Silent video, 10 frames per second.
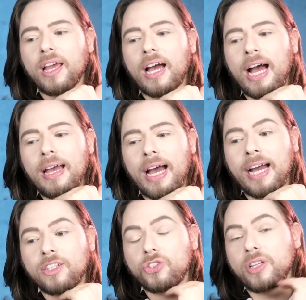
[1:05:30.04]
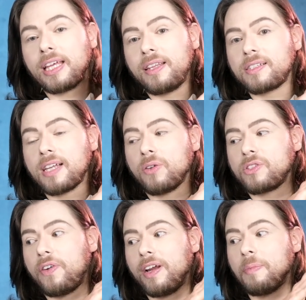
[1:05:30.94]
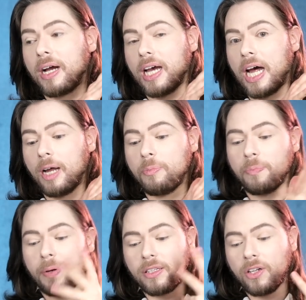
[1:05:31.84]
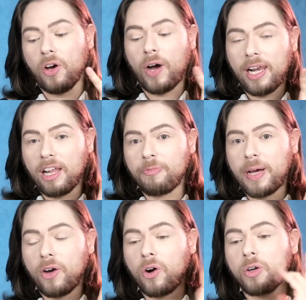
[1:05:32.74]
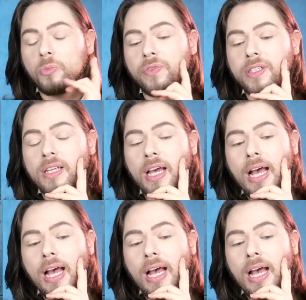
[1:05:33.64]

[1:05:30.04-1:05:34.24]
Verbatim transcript: actually, this sounds very macabre, but you know I love my horror movies.